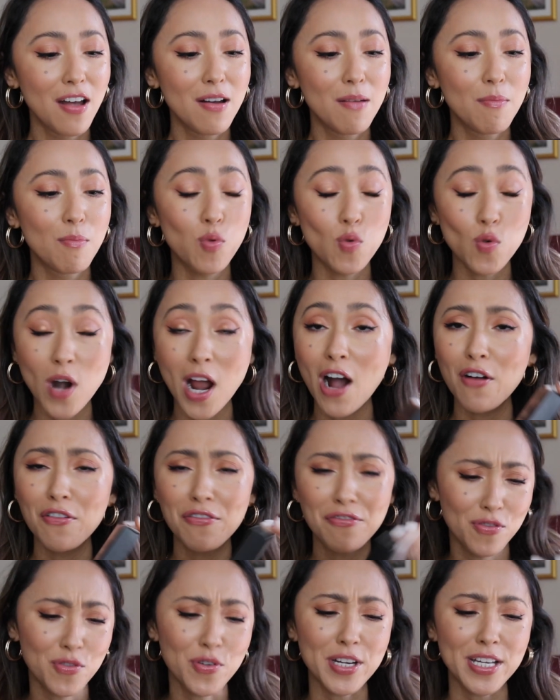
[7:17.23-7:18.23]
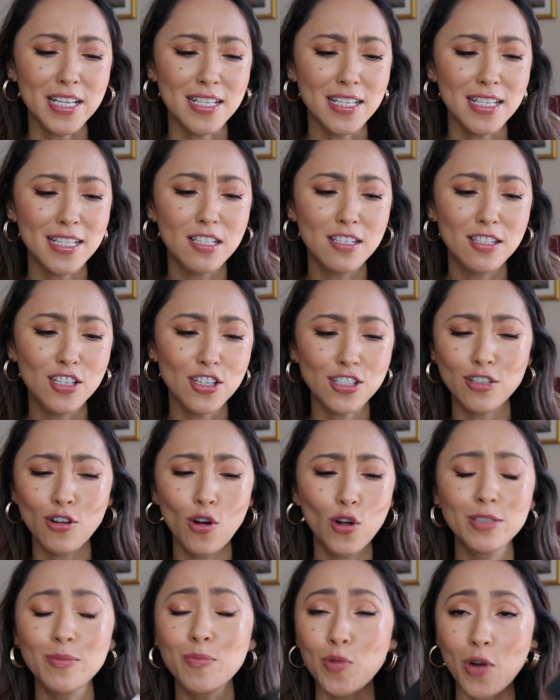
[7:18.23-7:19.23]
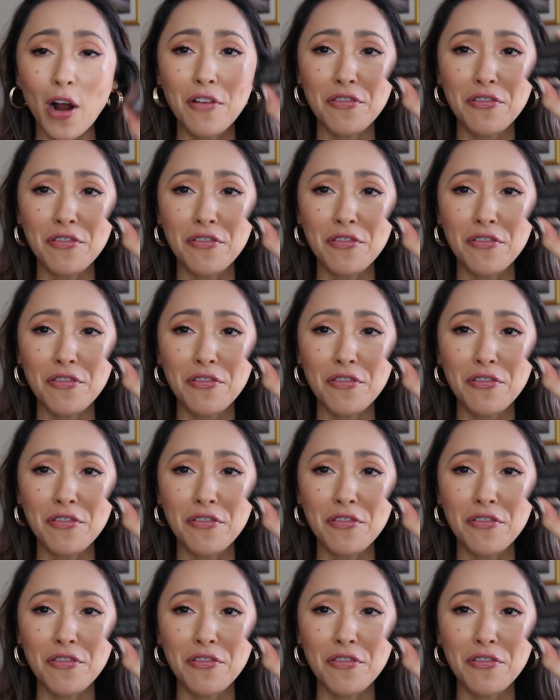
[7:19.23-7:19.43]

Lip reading: brow freeze. It's just called the brow